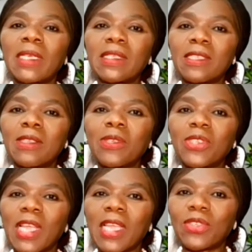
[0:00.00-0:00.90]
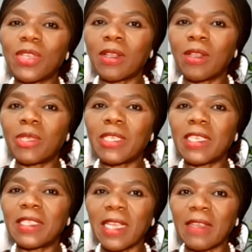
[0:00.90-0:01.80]
But in so trying to
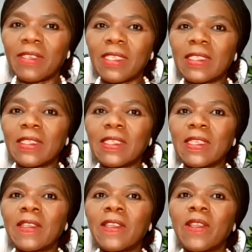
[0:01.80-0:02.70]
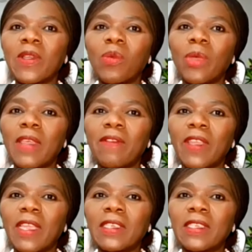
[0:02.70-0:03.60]
accommodate diversity, we
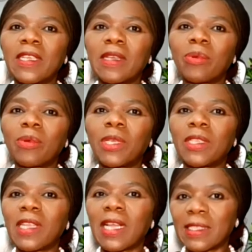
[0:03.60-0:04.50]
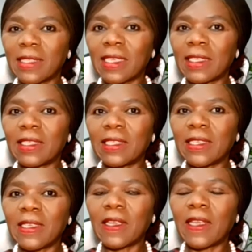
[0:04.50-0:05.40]
have ended up with
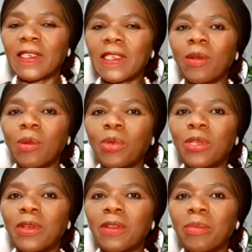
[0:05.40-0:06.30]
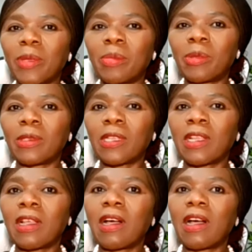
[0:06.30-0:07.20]
uncertainty, and a whole lot of people
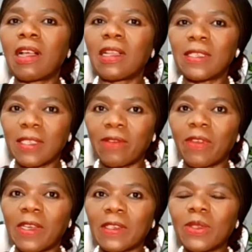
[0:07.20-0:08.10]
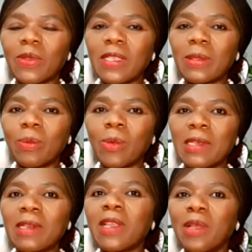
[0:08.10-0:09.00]
are suffering. So that's
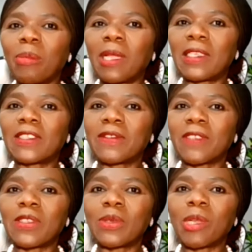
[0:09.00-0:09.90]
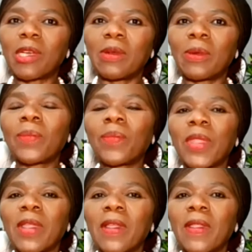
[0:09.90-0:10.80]
one part of customary law
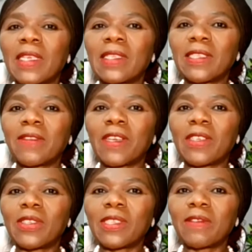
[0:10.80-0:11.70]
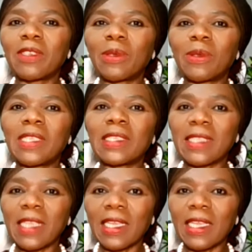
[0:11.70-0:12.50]
that is different to civil law. The